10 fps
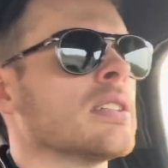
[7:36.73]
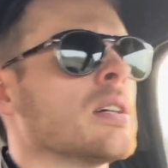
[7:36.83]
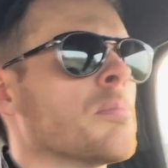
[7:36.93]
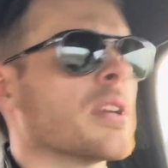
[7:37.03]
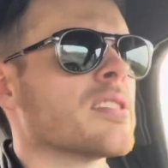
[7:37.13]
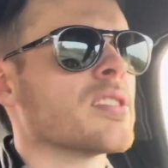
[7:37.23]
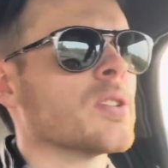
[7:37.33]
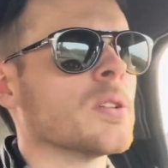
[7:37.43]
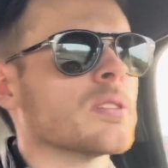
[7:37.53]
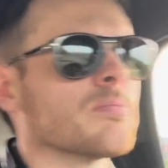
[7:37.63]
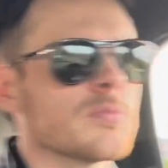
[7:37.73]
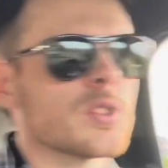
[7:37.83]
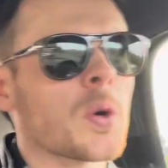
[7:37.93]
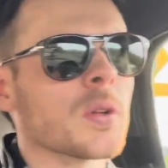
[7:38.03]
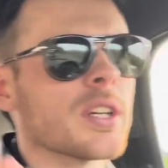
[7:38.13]
but it's still
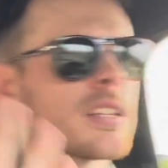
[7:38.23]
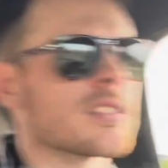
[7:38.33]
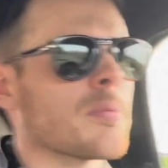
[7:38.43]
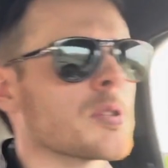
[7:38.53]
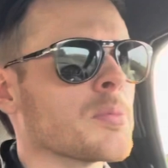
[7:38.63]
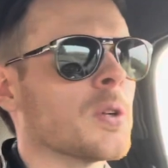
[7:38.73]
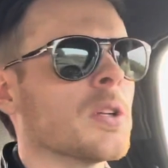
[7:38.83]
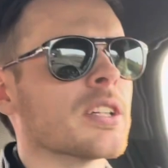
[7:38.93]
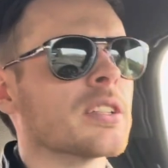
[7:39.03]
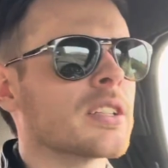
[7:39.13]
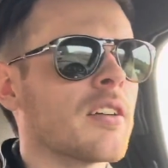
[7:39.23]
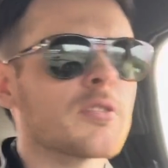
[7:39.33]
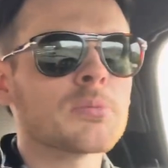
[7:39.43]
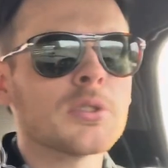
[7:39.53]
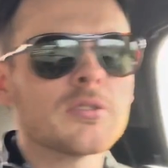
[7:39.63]
totally acceptable and
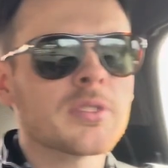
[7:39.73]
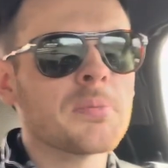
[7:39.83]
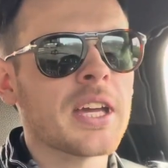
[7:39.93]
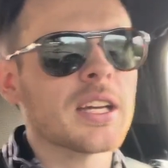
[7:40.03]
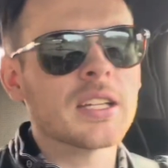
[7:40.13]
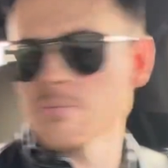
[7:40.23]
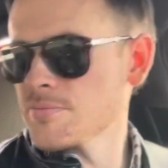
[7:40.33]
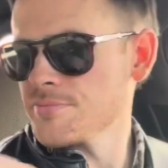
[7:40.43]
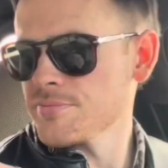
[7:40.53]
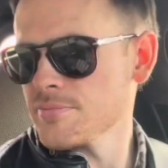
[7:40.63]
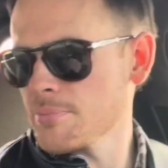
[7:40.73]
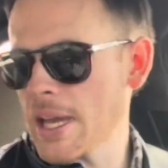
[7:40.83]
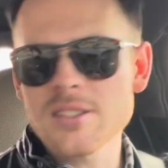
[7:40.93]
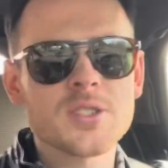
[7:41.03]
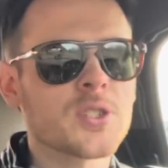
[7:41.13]
comfortable from a
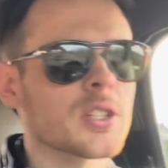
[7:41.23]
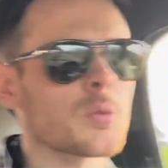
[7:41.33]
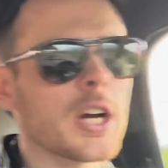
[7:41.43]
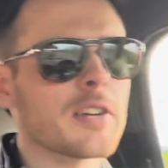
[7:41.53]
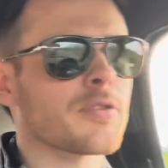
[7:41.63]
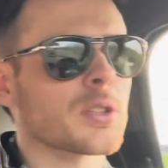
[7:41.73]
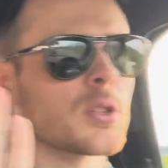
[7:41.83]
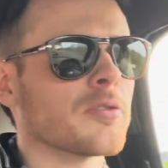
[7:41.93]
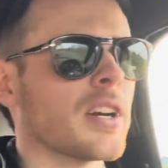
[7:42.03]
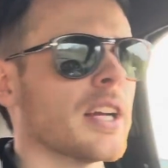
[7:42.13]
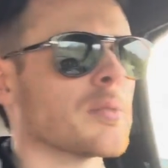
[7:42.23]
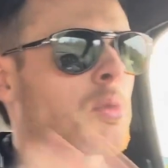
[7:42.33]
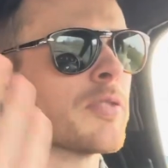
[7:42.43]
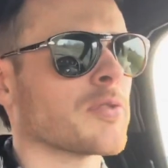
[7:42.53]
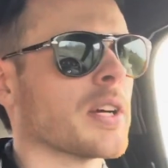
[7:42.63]
passenger, wife or girlfriend,
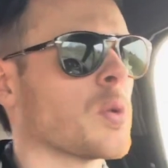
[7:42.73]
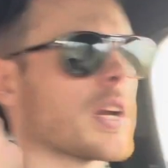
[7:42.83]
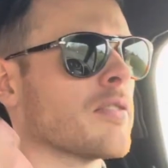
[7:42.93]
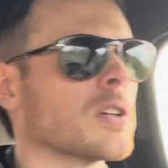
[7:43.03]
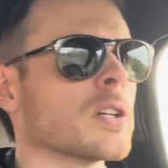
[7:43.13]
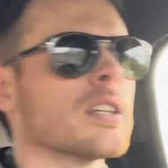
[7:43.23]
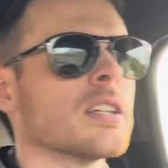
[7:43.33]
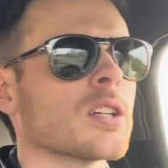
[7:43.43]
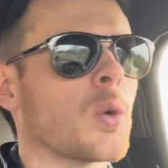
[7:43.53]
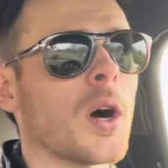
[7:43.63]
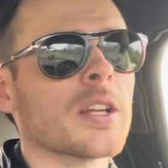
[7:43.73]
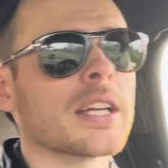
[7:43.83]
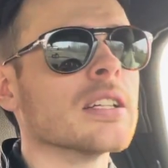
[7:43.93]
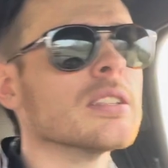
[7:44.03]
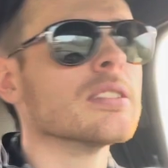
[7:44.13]
boyfriend, whatever,
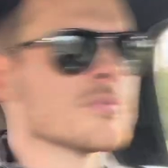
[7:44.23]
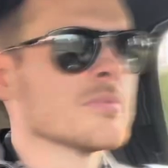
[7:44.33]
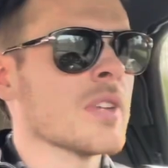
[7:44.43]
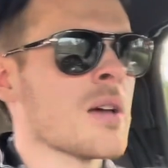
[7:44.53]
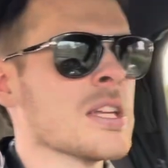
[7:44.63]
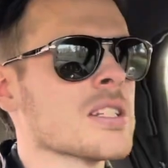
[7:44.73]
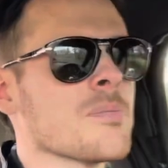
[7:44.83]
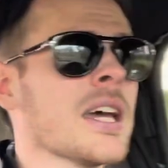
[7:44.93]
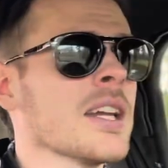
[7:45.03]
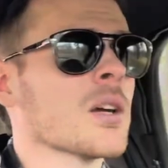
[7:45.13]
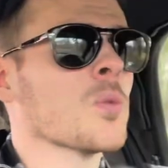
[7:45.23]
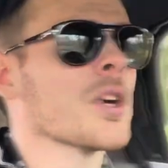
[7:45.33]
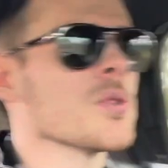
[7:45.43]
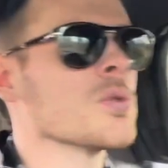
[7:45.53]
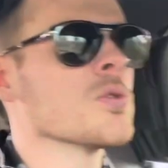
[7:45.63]
quality. I mean, depending on
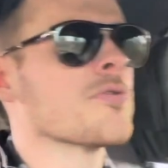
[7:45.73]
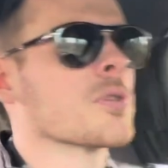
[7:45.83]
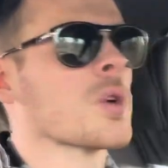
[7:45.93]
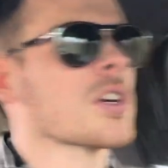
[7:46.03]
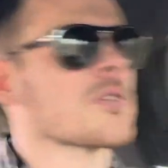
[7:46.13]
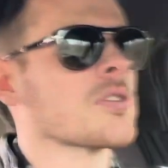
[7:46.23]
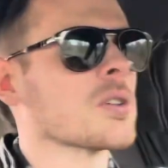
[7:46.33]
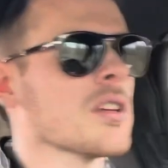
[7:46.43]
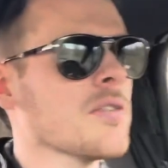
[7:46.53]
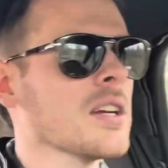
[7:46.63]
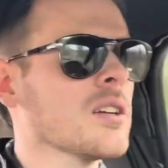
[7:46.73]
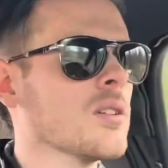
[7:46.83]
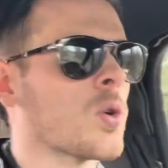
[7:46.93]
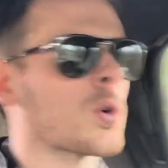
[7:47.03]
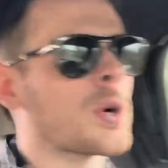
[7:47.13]
what you do for work, for a
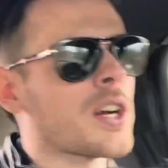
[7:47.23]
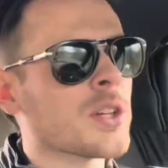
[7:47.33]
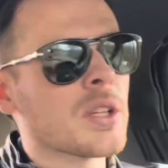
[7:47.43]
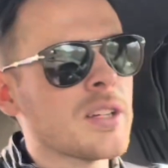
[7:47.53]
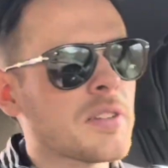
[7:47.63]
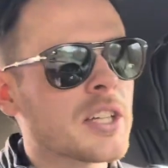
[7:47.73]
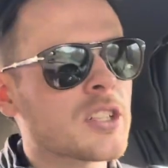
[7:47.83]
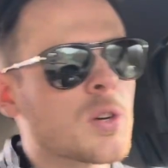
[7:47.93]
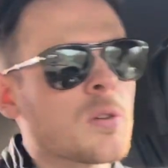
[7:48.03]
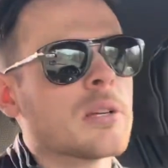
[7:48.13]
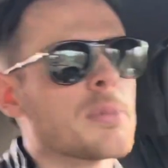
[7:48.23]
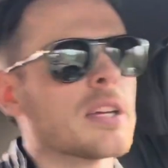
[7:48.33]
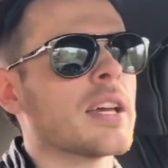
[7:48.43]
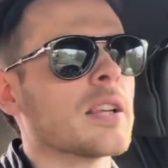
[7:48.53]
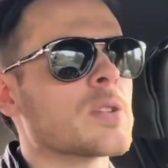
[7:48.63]
living, or where you live, it could totally be
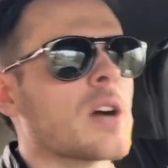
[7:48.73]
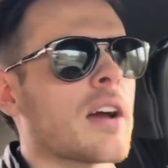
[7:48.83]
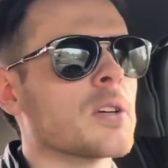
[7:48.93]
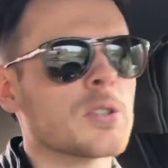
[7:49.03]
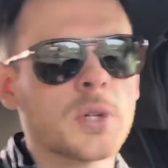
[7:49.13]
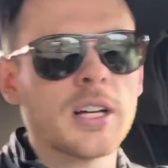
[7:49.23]
a daily driver as well.